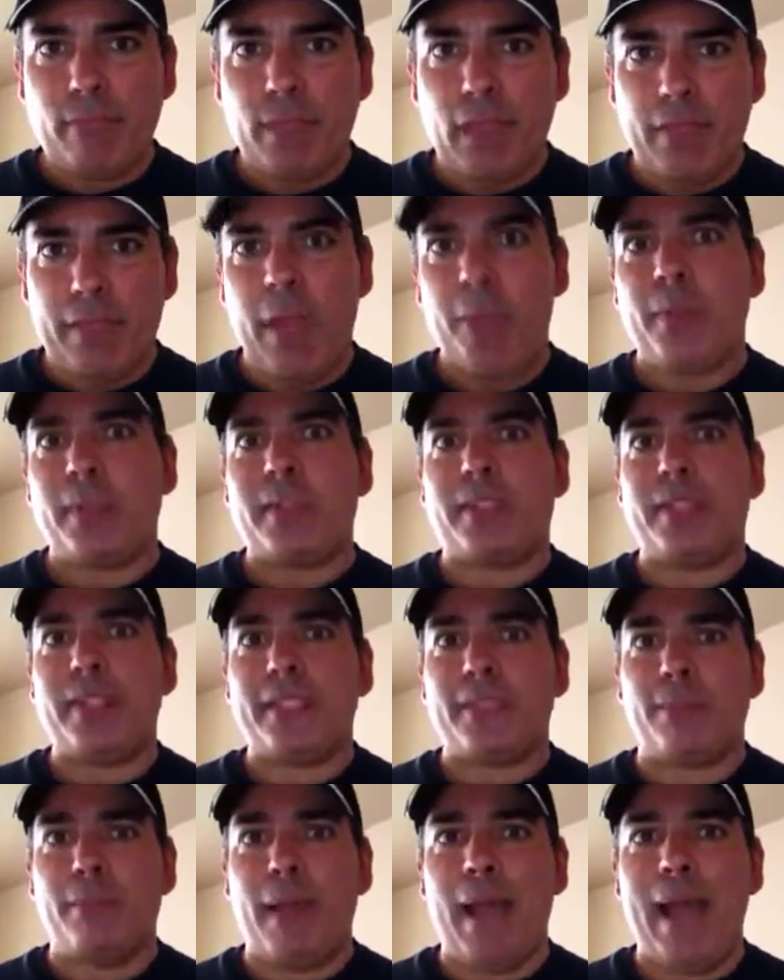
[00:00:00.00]
they were
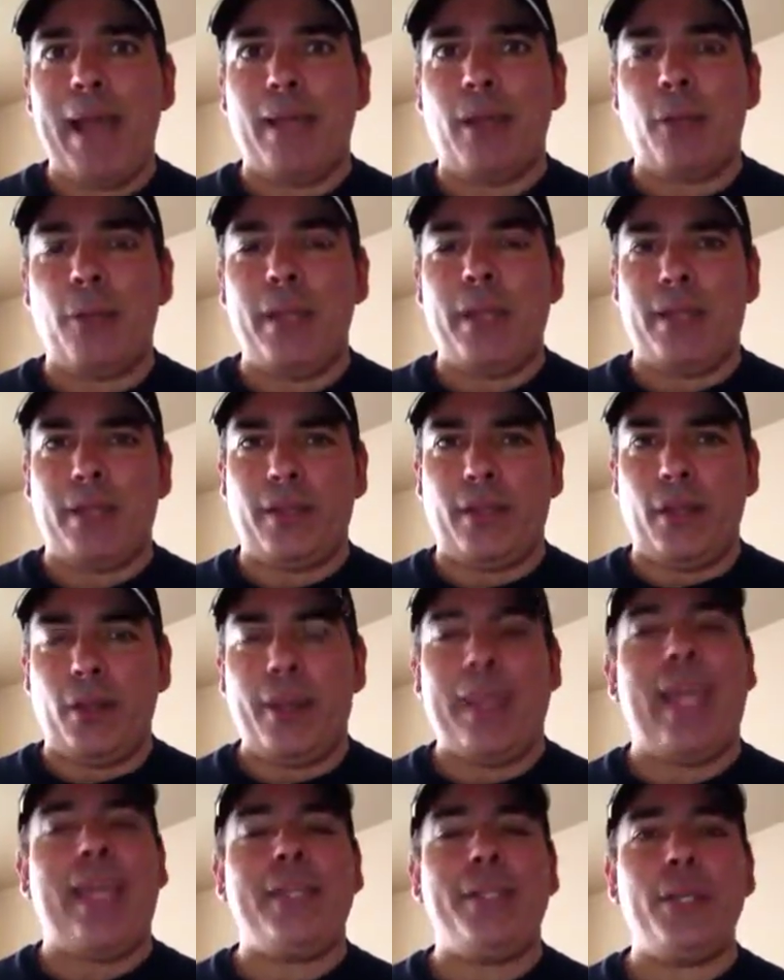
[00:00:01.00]
6 back a week ago.
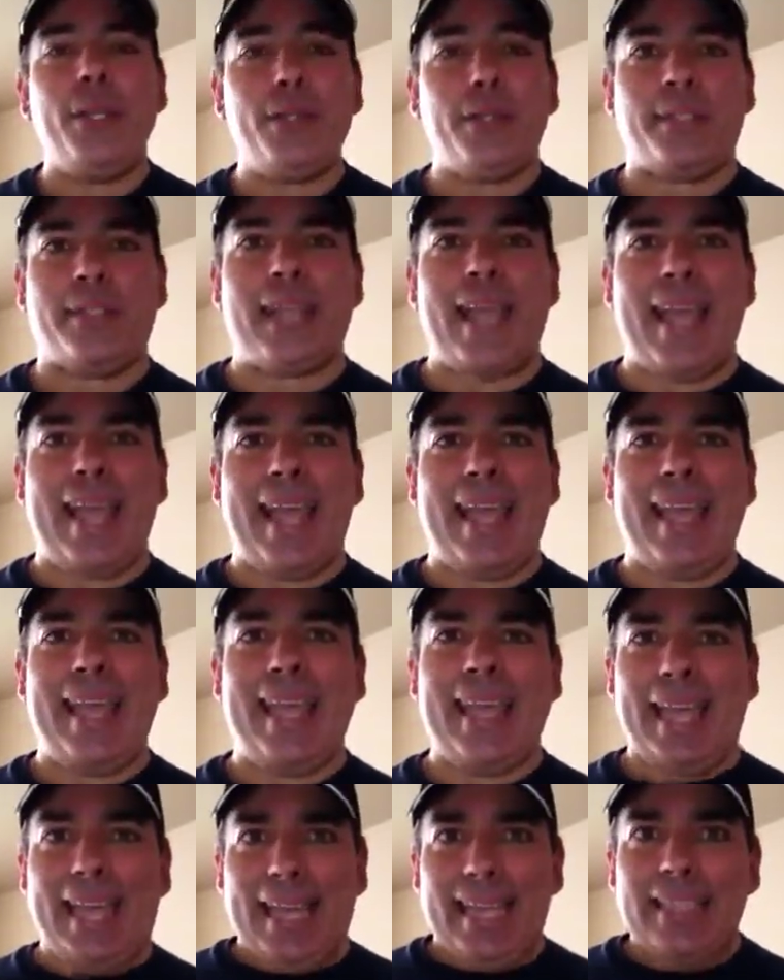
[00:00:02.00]
Can you
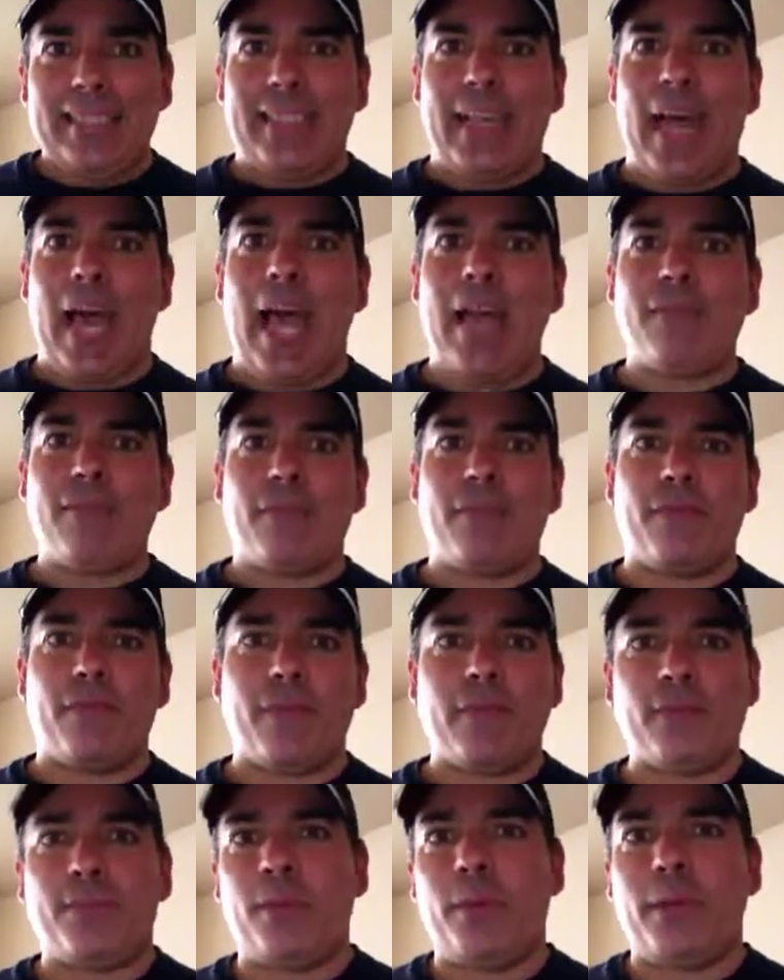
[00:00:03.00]
say tied for
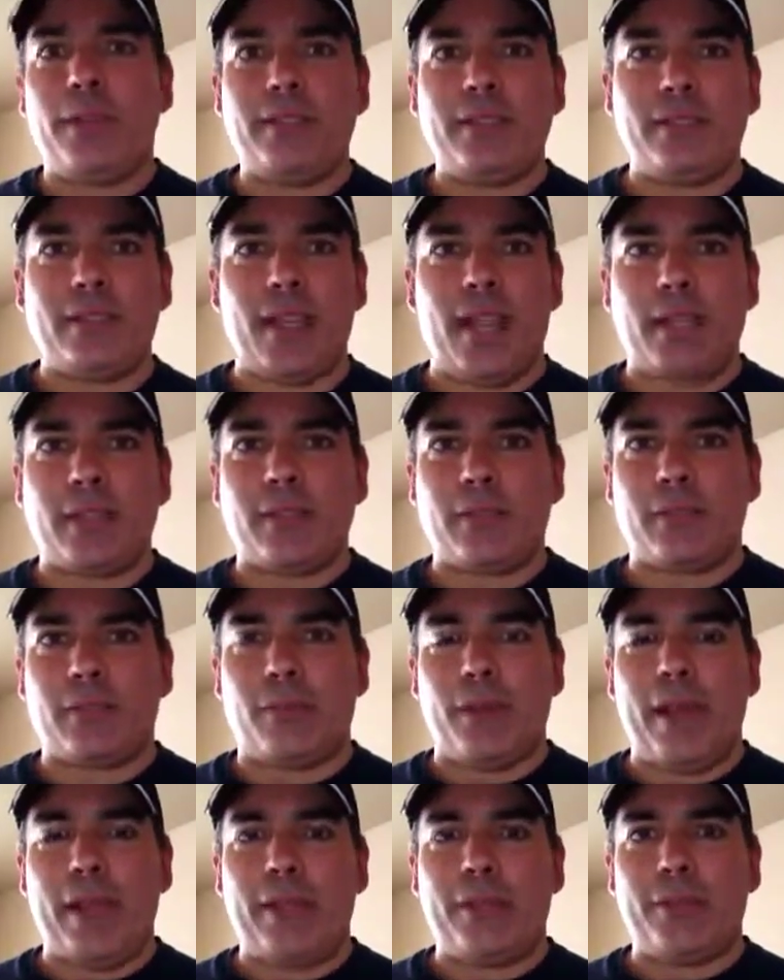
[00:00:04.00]
first place Texas
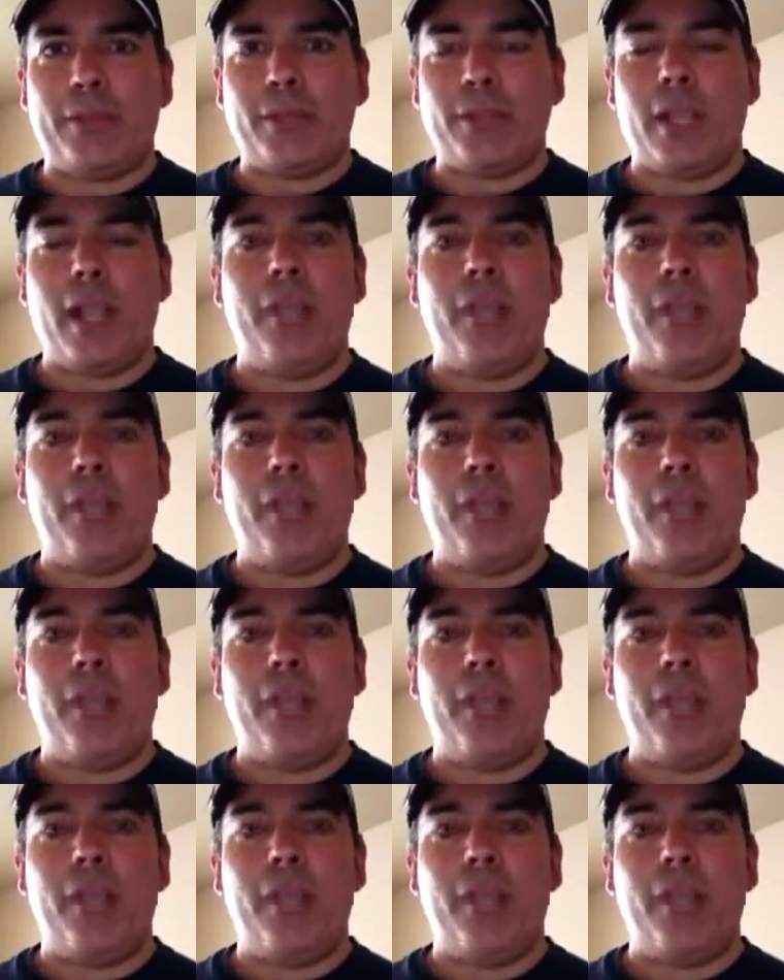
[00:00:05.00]
Rangers?